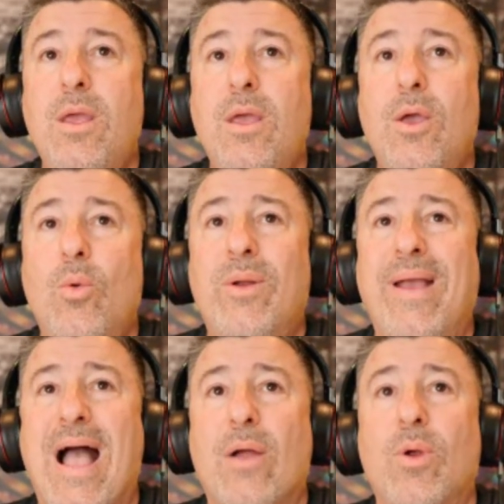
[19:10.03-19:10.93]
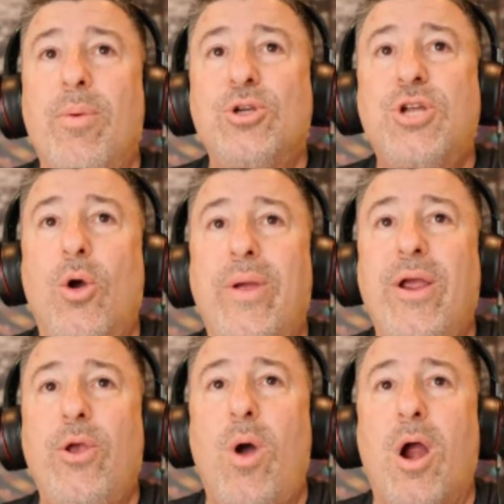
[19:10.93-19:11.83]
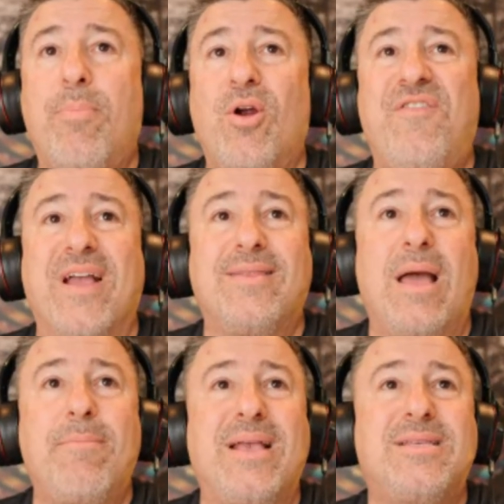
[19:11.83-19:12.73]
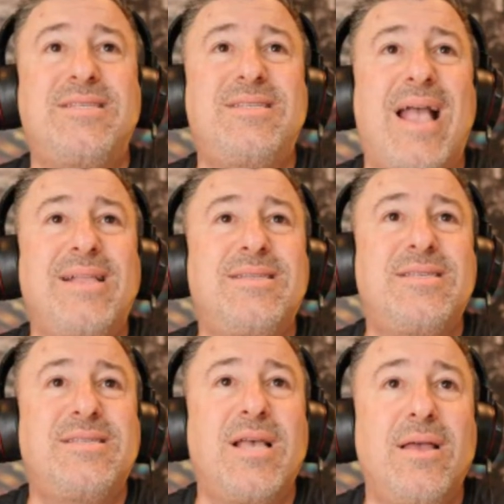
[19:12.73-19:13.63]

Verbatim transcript: What do we got? Roberto, here you are. Perfect. That makes sense.